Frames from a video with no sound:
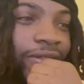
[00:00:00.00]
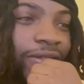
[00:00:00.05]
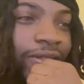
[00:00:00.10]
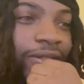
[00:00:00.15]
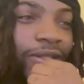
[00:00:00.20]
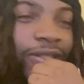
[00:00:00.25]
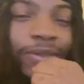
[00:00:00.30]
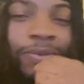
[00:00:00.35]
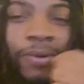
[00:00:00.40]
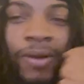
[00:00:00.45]

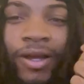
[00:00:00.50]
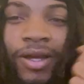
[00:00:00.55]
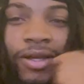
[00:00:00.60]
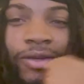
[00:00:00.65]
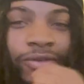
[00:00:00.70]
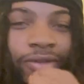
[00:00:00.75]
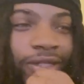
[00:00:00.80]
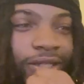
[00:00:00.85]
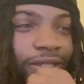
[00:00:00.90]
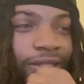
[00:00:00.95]
That's probably
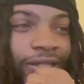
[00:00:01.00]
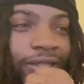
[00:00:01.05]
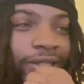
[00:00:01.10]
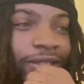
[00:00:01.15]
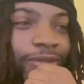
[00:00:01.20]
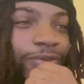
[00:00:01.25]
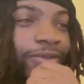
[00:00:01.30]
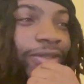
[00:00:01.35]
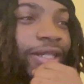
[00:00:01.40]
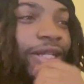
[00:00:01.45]
what it
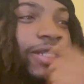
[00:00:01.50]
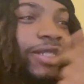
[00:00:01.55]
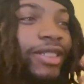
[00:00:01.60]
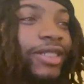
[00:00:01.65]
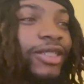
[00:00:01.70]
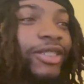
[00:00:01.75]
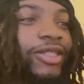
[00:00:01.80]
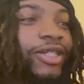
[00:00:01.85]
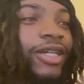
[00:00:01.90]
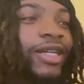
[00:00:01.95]
is. But that's
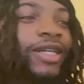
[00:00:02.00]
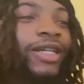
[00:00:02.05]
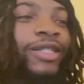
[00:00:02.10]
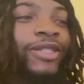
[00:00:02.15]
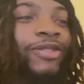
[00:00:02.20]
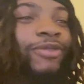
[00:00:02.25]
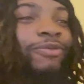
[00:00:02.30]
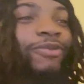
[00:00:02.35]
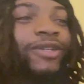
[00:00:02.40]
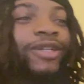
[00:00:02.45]
just
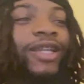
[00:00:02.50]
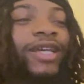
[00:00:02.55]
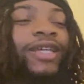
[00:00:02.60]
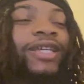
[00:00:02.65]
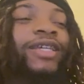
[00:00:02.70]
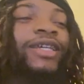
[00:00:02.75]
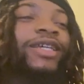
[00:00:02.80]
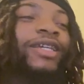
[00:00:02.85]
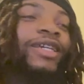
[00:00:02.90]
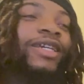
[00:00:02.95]
crazy, bro.
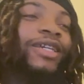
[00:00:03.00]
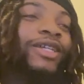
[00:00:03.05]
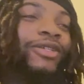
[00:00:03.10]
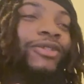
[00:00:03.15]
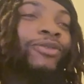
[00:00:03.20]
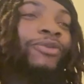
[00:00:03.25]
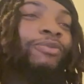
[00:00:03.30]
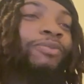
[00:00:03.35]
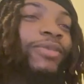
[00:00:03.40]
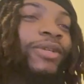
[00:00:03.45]
Like
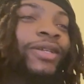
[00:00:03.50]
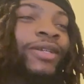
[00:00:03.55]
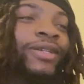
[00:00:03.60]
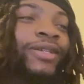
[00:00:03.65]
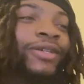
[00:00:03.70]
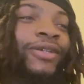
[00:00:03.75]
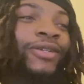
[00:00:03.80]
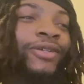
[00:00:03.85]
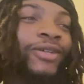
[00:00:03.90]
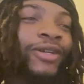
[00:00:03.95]
you being
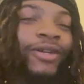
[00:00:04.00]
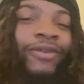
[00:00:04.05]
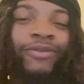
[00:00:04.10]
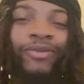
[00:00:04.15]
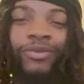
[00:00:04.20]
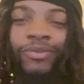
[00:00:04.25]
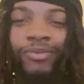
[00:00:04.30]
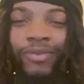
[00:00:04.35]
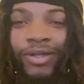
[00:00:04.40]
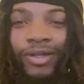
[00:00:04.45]

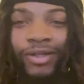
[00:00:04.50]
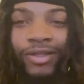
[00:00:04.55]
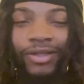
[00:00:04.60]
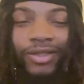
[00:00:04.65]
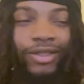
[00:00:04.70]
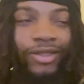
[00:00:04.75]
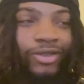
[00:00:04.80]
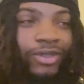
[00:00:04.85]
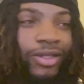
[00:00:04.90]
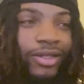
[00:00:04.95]
ungrateful, bro.
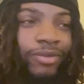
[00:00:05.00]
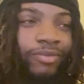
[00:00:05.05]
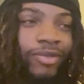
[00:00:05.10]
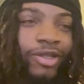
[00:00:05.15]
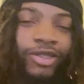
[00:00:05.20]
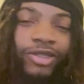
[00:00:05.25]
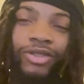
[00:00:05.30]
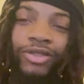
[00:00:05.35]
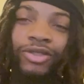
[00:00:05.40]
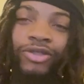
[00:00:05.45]
He trying to
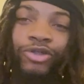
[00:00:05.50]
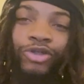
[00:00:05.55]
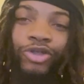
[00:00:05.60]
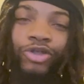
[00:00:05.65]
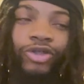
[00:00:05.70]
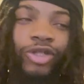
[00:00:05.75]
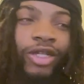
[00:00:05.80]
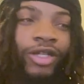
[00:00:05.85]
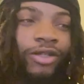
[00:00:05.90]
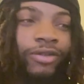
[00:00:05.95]
make sure you
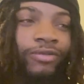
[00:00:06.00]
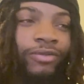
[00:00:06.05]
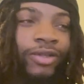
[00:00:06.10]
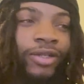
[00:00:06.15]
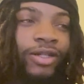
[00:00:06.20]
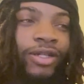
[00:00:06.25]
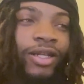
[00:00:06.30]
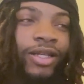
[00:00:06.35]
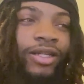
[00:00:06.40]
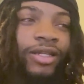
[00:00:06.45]
straight,
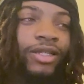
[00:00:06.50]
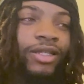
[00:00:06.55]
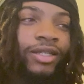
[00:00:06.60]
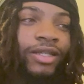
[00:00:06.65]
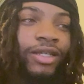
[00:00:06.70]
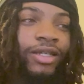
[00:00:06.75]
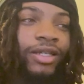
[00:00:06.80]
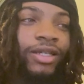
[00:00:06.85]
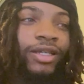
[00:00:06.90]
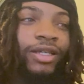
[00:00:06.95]
bro. Like,
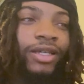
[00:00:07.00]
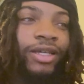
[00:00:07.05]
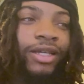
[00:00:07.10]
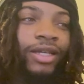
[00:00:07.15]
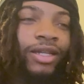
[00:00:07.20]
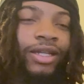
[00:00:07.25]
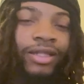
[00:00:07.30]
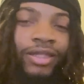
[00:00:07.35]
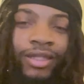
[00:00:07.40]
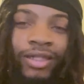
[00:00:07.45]

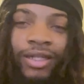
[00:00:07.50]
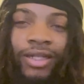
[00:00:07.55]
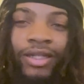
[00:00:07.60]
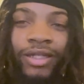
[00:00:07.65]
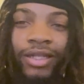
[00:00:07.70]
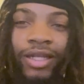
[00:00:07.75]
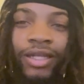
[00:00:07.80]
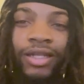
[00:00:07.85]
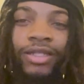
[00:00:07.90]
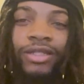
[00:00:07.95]
and at the end of the
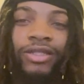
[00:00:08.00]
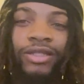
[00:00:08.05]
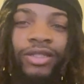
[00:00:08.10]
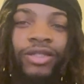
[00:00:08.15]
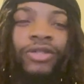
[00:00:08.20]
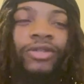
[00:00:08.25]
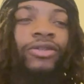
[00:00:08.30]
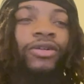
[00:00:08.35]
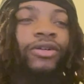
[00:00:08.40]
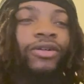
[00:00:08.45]
day, he
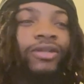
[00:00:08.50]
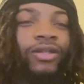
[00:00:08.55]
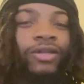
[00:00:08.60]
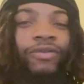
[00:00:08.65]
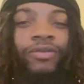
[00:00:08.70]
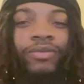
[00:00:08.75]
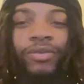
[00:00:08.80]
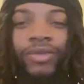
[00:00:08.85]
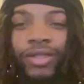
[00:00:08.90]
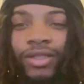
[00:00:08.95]
still gonna love
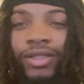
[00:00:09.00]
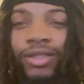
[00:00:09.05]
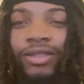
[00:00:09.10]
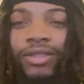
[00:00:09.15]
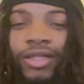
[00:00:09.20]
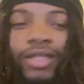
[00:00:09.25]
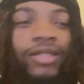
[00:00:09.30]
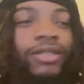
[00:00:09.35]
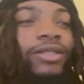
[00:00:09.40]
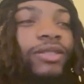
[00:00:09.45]
her because
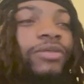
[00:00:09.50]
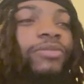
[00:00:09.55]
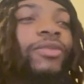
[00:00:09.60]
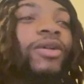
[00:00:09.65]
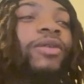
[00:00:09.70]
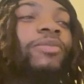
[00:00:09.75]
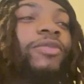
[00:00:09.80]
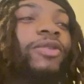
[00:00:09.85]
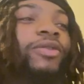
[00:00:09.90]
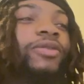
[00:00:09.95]
that's his
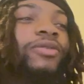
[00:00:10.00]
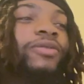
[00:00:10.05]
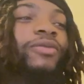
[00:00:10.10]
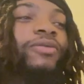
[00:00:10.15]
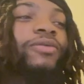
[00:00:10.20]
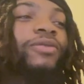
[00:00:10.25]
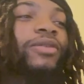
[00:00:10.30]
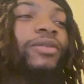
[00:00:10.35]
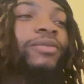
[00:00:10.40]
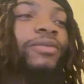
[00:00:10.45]
mama. You
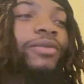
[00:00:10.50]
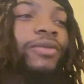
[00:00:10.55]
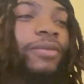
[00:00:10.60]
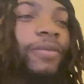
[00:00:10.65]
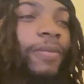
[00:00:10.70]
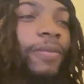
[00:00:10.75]
feel me?